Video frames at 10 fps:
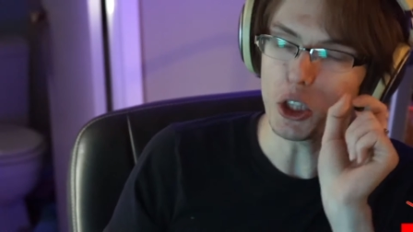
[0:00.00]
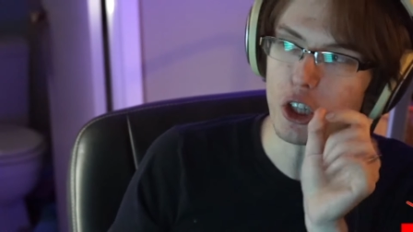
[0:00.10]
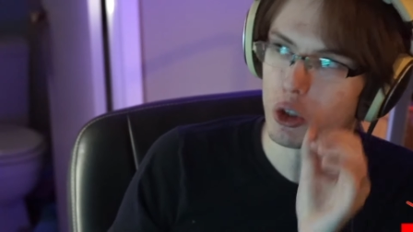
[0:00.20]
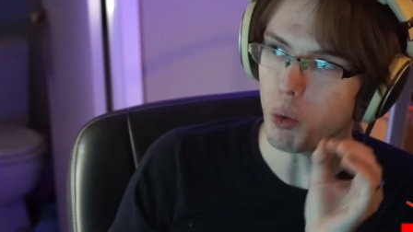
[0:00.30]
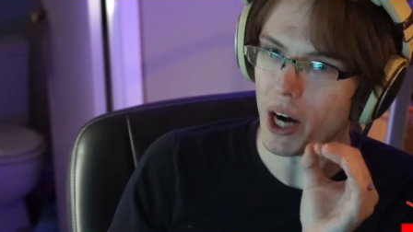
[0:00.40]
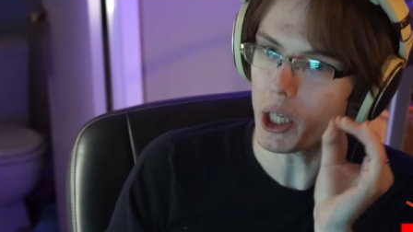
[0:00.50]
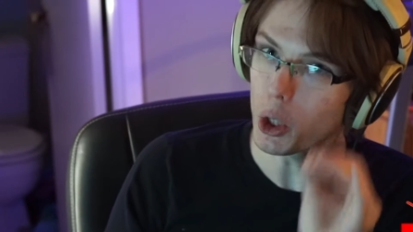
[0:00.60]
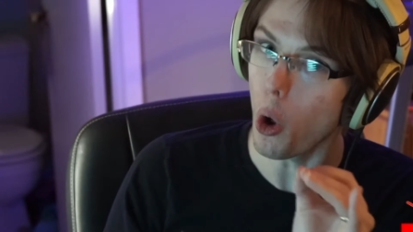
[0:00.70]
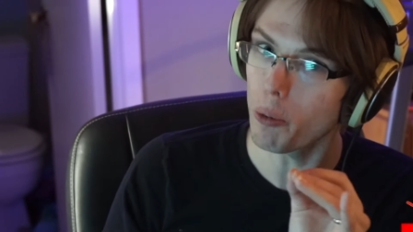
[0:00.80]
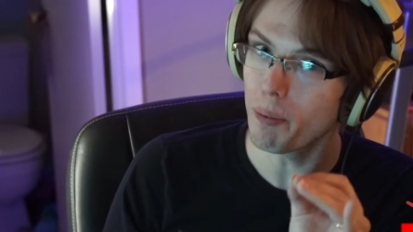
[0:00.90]
just won a
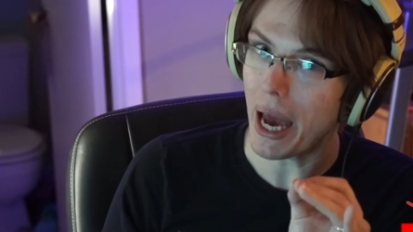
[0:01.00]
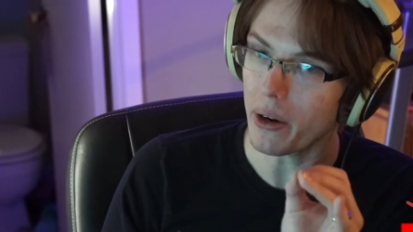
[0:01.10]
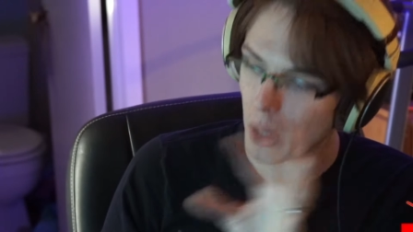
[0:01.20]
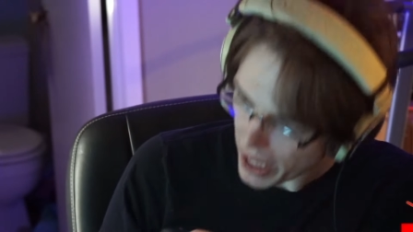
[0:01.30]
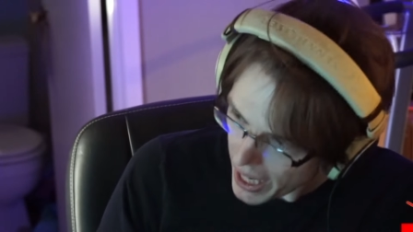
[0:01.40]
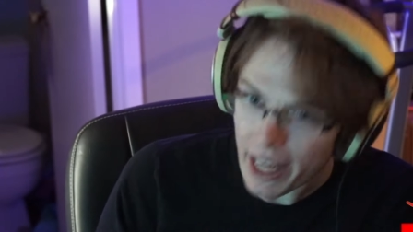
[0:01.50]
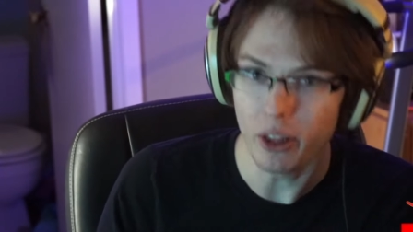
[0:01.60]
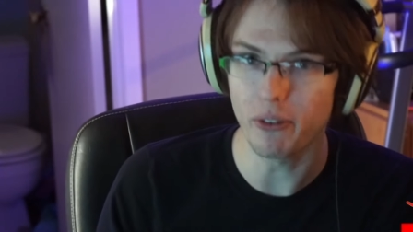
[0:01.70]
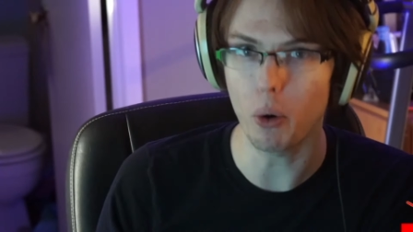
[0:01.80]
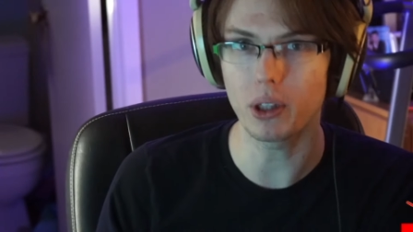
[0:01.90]
gold medal in
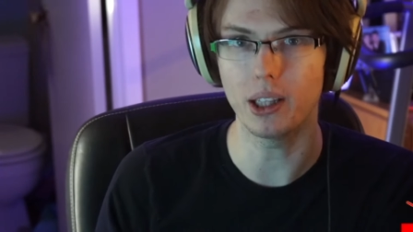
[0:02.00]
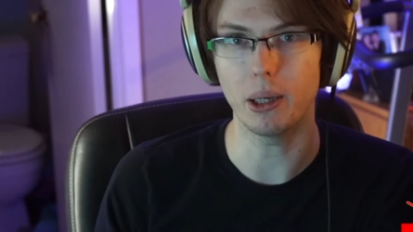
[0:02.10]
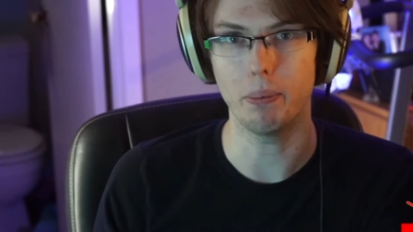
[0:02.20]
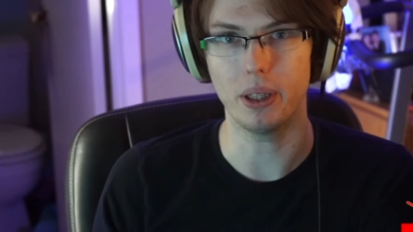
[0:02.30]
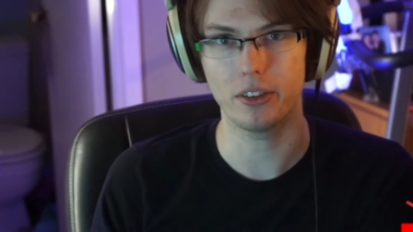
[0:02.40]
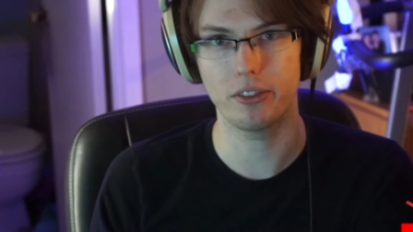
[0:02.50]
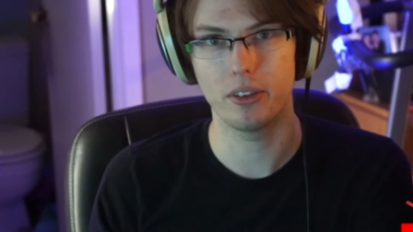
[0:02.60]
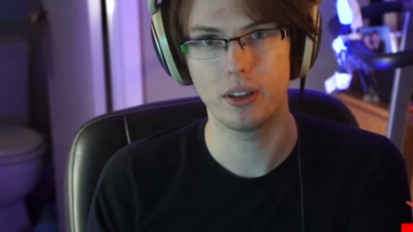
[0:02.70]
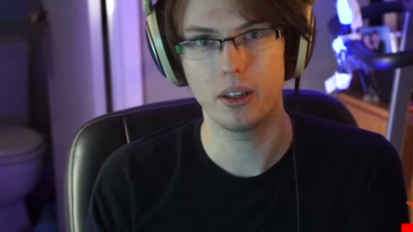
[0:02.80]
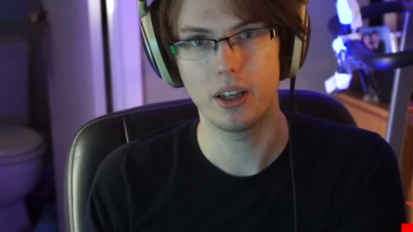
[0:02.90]
the vocal Olympics.
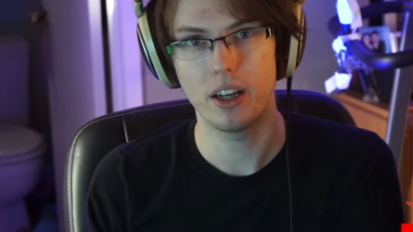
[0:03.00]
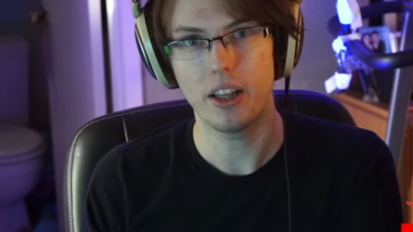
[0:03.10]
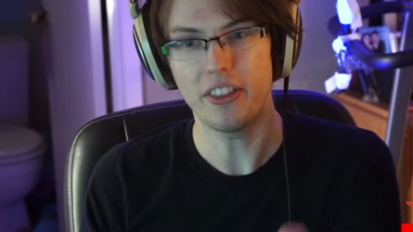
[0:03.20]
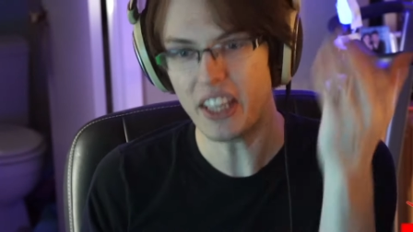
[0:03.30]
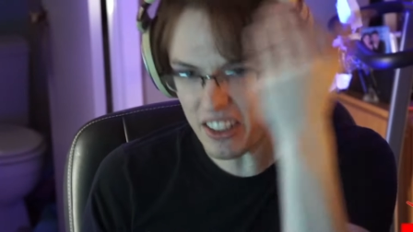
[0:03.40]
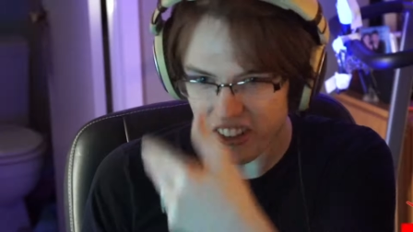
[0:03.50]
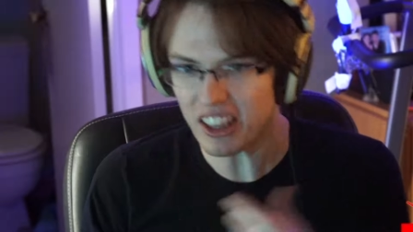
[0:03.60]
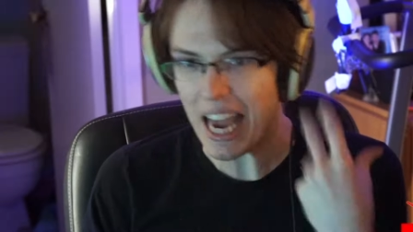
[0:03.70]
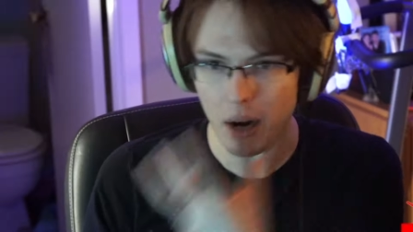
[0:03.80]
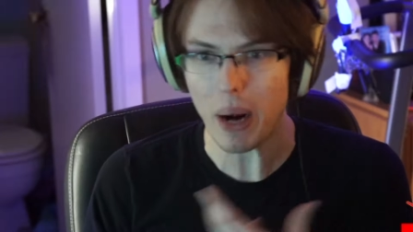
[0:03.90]
These
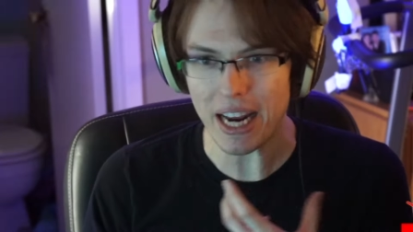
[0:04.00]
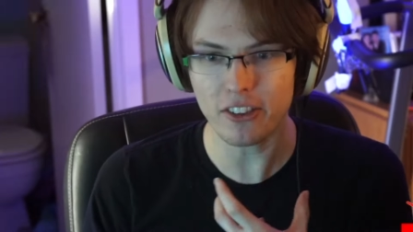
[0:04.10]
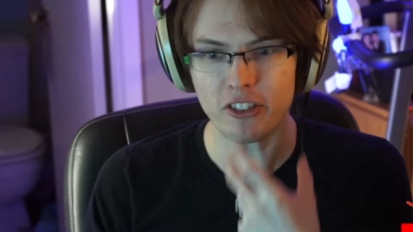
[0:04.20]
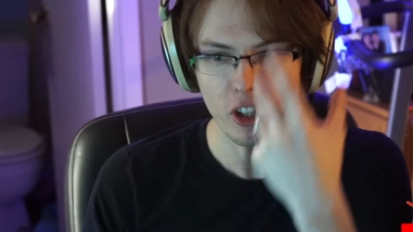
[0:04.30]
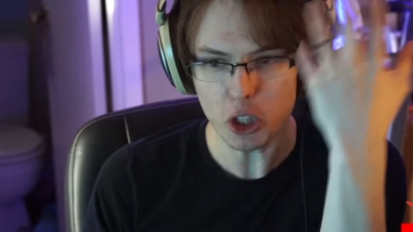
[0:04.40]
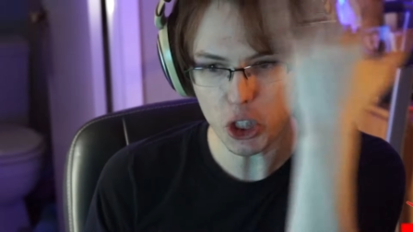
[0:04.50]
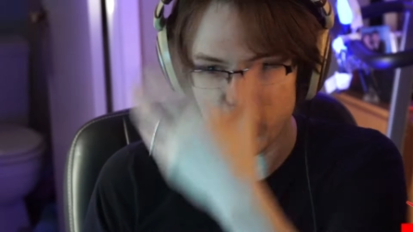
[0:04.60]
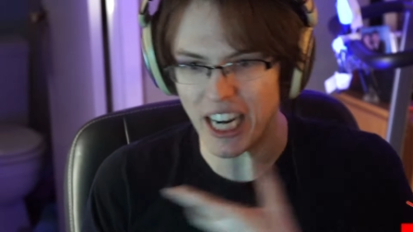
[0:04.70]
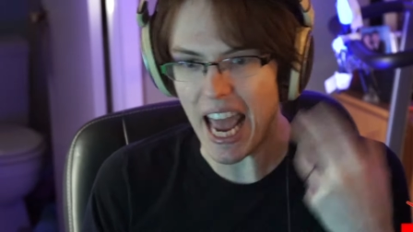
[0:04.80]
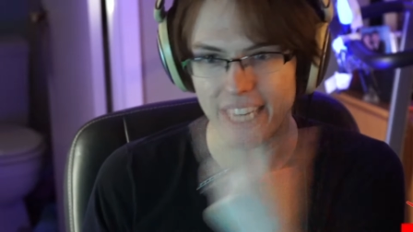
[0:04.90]
larynx
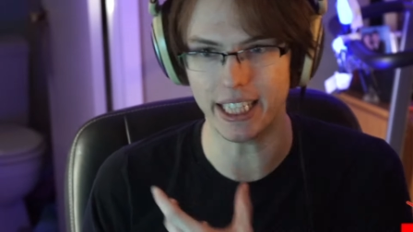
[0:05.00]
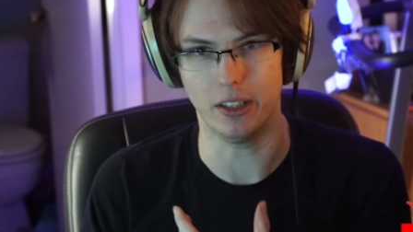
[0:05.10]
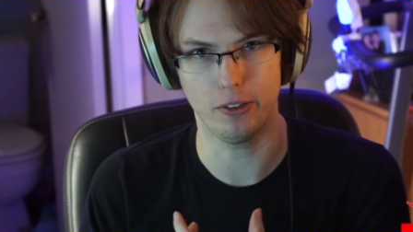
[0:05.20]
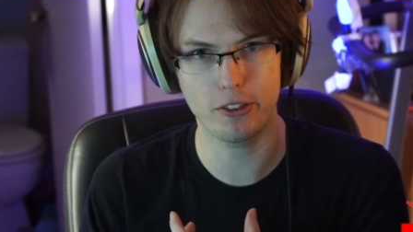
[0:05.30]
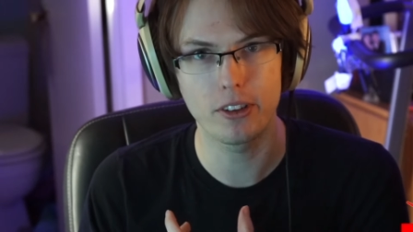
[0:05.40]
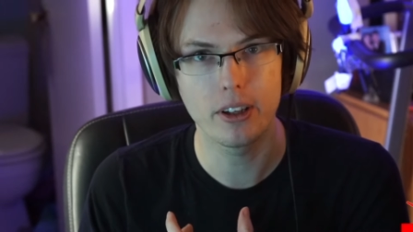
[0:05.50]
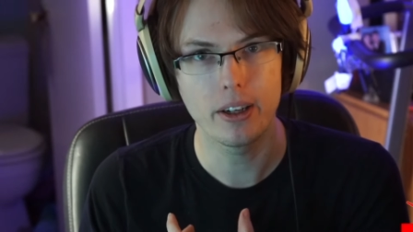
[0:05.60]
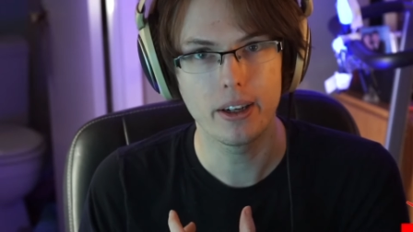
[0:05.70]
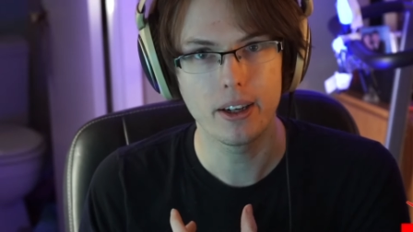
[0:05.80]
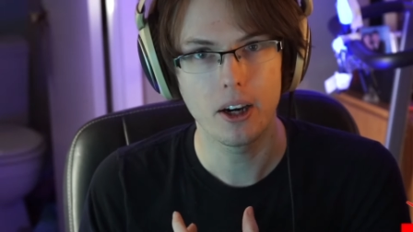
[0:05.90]
shenanigans
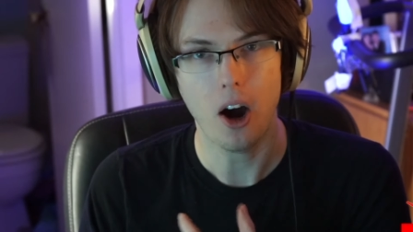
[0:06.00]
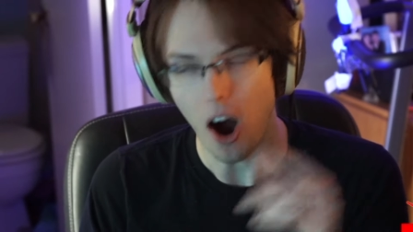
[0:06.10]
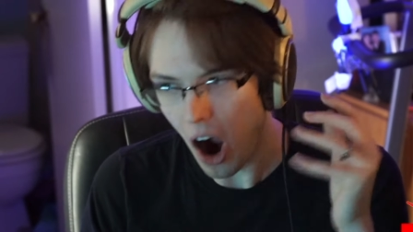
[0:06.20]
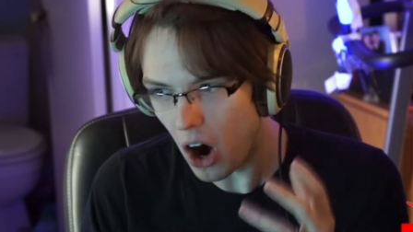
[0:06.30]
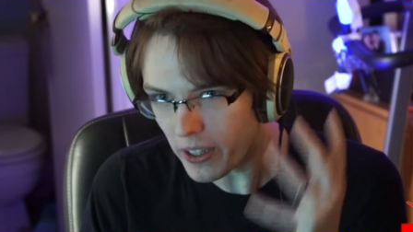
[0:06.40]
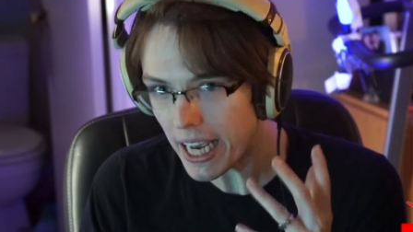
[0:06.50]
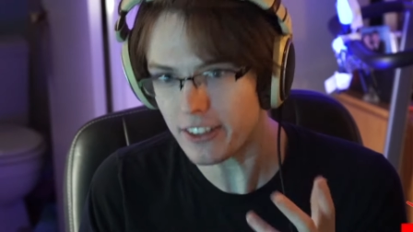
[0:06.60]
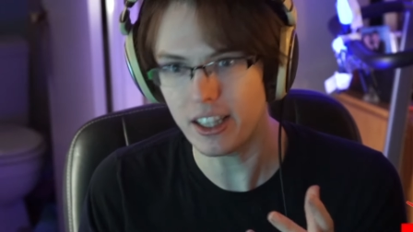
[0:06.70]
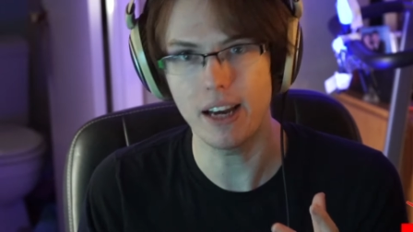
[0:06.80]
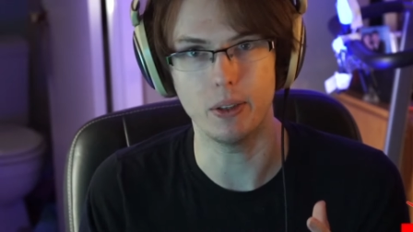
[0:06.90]
are
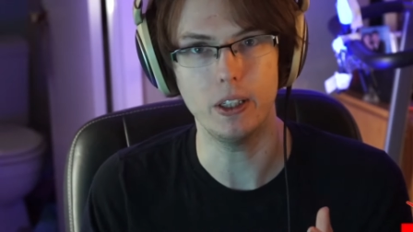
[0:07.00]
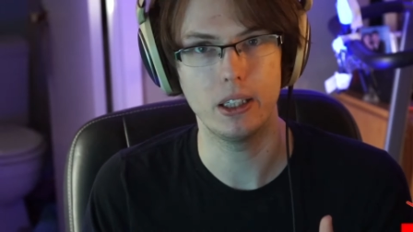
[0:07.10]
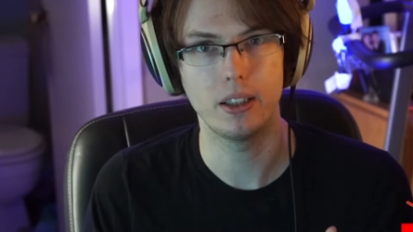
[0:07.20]
next level.